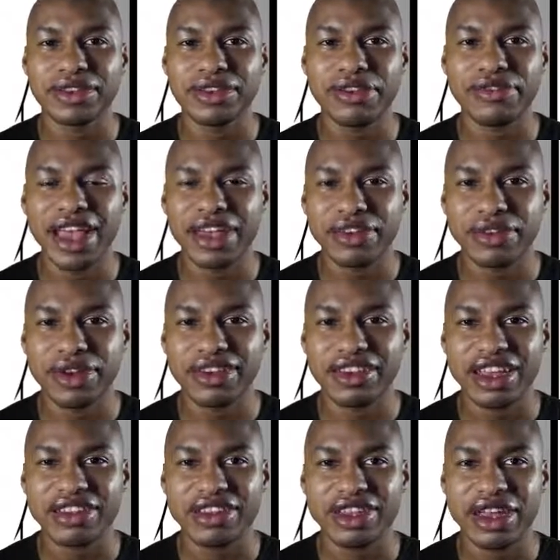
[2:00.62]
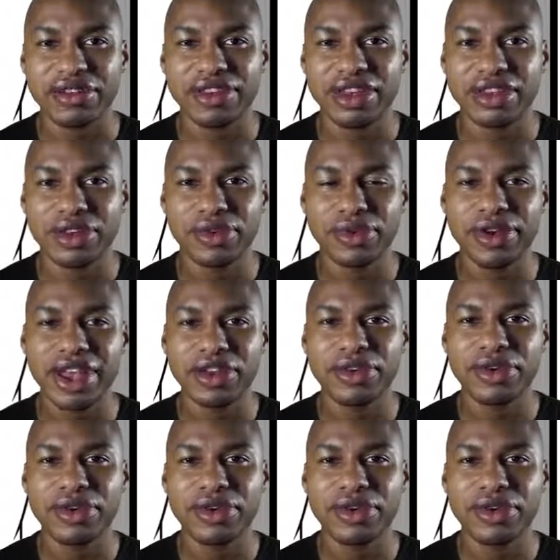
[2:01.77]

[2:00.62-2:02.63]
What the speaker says: The factorization of the numerator